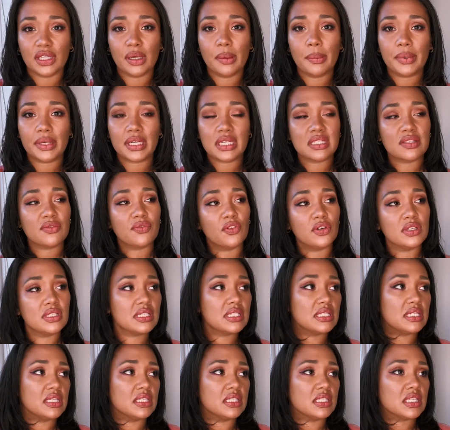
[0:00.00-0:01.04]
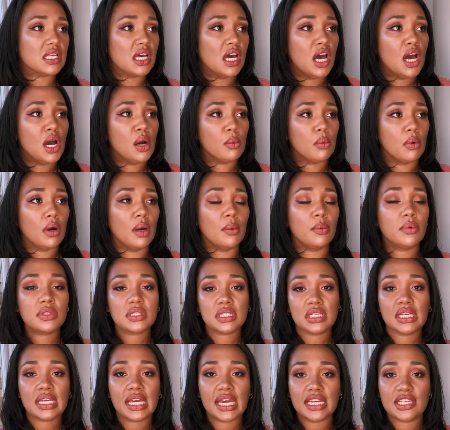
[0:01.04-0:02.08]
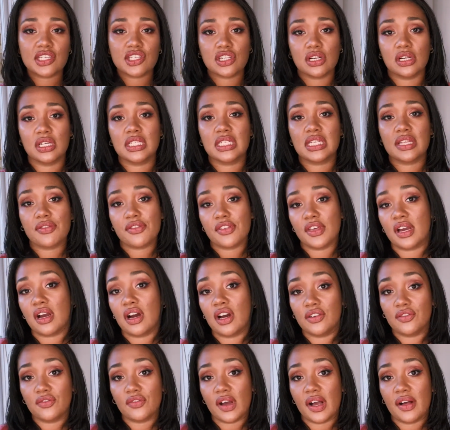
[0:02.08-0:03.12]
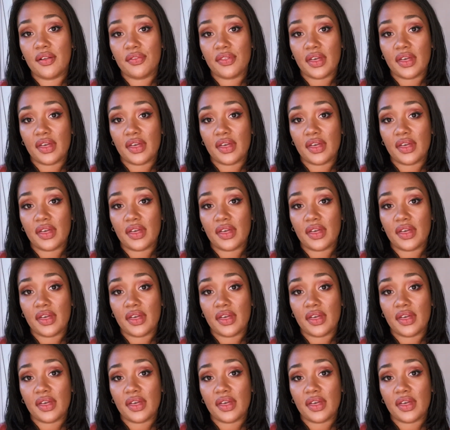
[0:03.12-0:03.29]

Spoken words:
Because for instance, where I was engaged and I did think I'd found